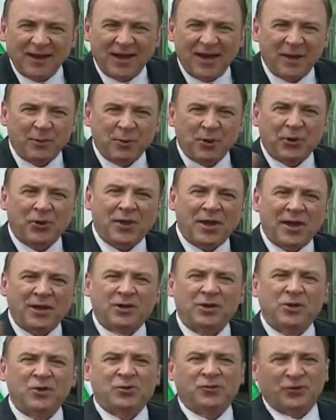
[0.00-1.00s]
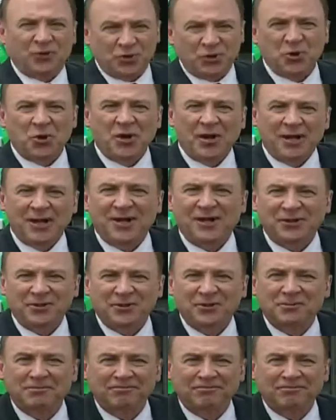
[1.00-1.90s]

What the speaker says: and we thank you for joining us.